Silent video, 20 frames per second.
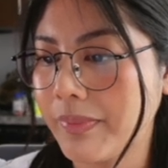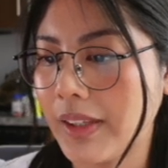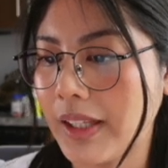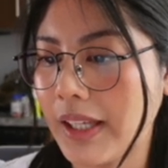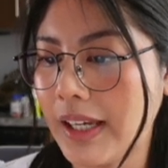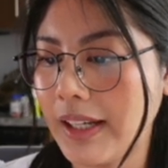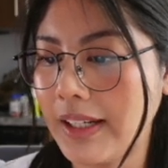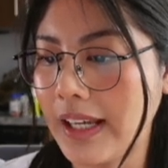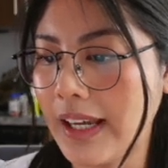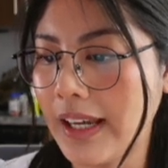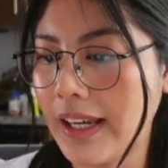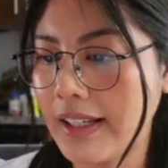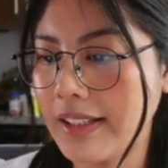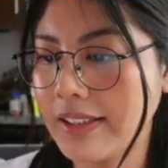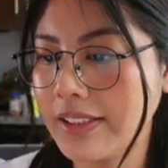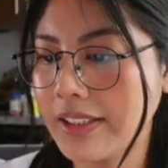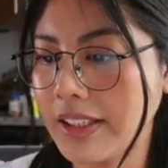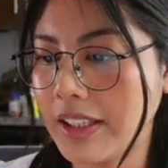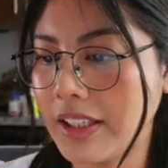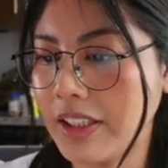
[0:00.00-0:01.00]
and
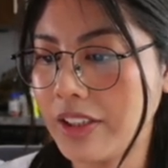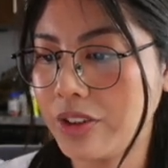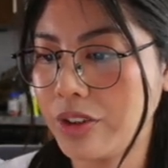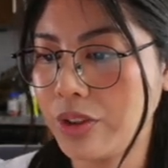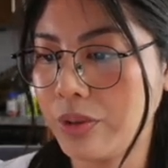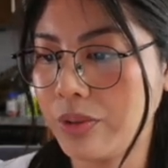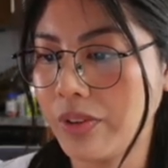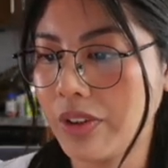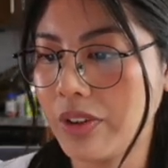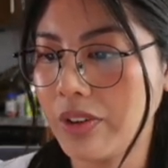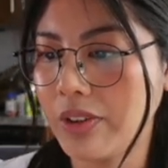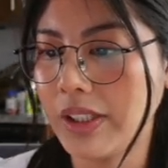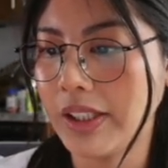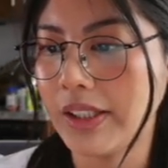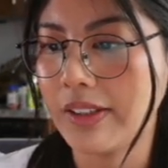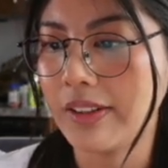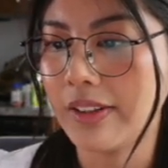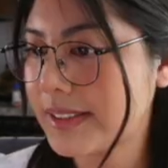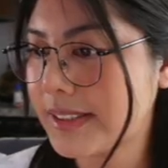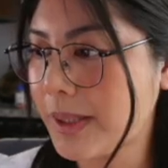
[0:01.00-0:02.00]
end in June
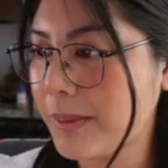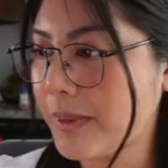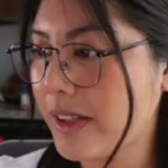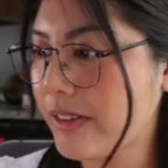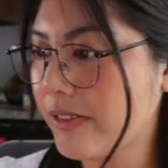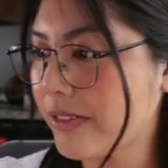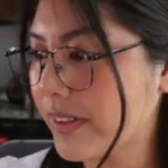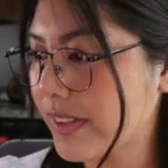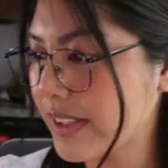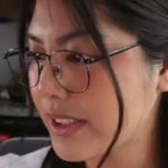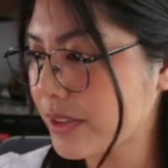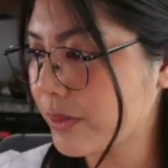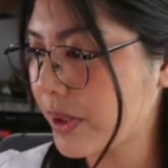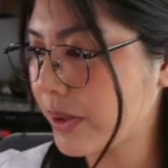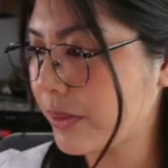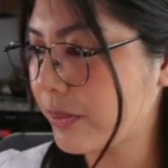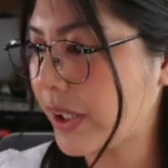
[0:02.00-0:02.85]
30th. Same thing for this one.